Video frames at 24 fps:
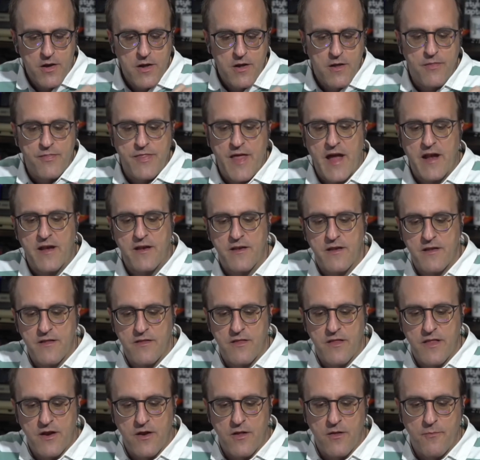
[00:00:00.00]
that
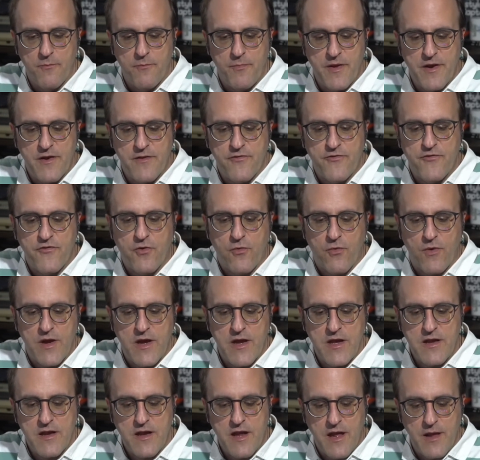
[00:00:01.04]
little bit of
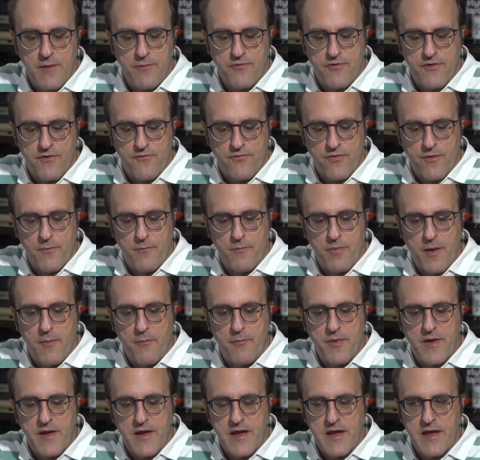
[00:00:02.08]
screen keeps it from
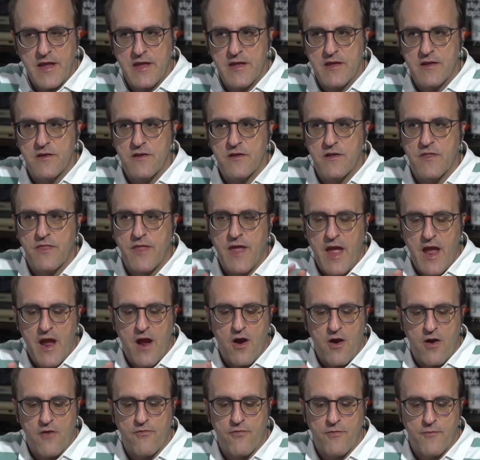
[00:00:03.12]
bumping in the
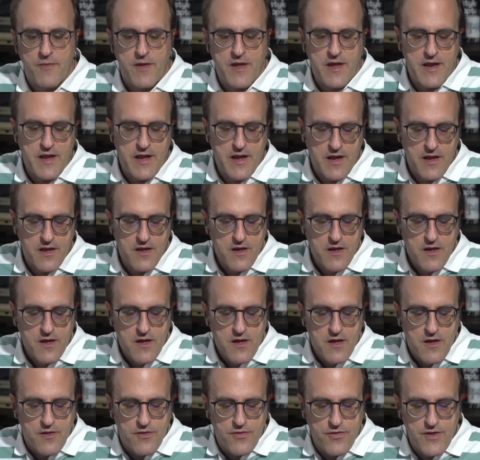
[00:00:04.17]
air from hitting
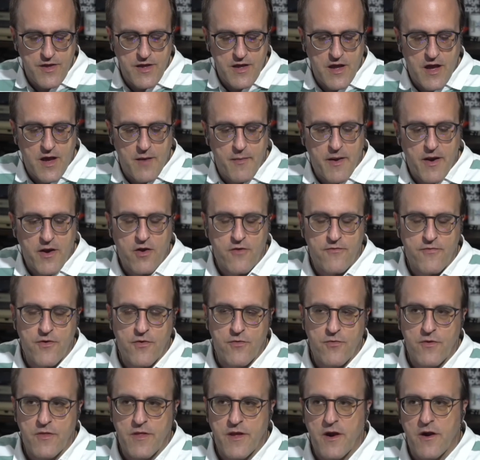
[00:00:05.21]
the
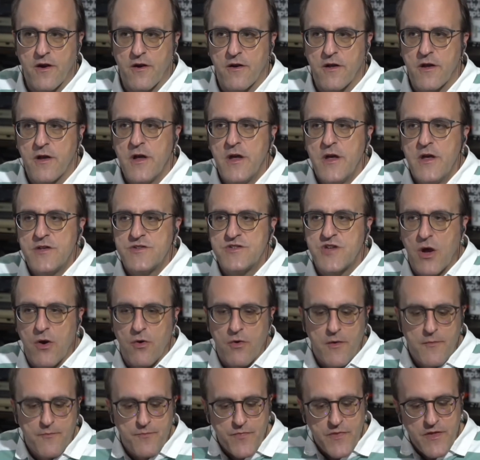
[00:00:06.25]
microphone really hard. So
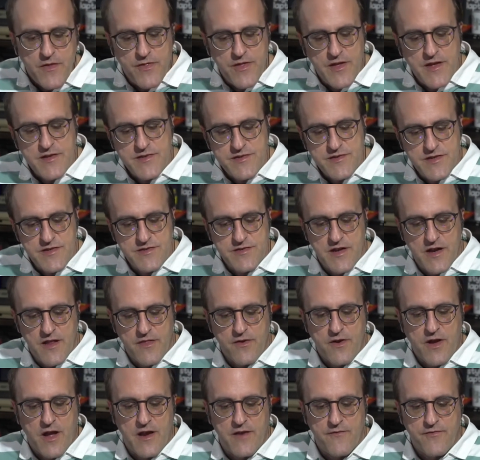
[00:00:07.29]
this is another
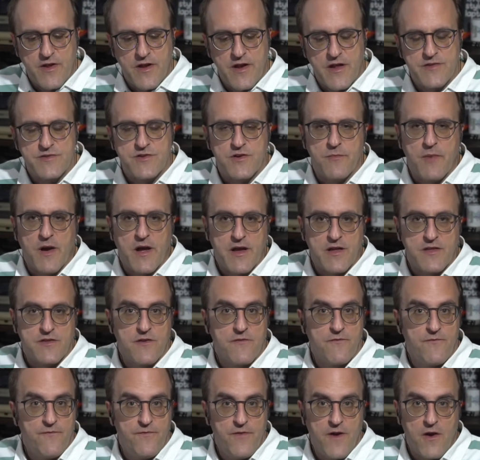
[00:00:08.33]
kind of condenser mic. It's a
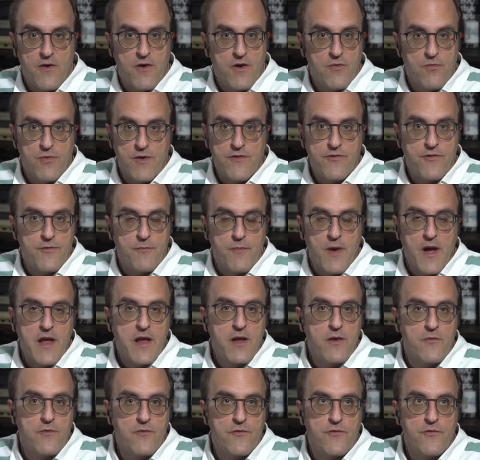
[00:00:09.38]
very recent mic.
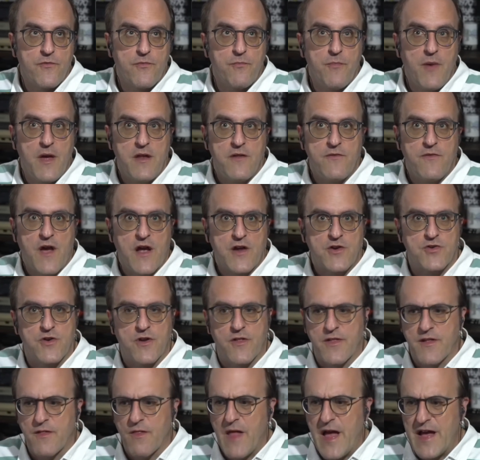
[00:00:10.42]
It was manufactured, I
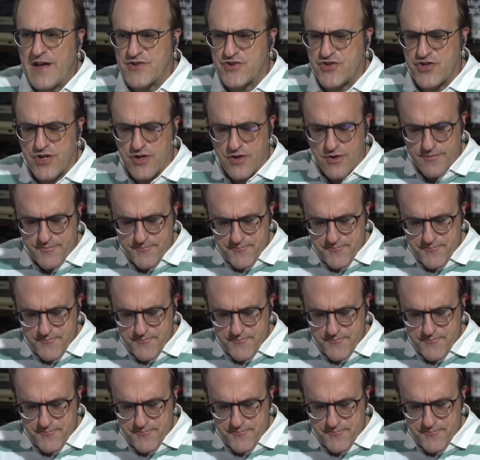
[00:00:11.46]
think, last year.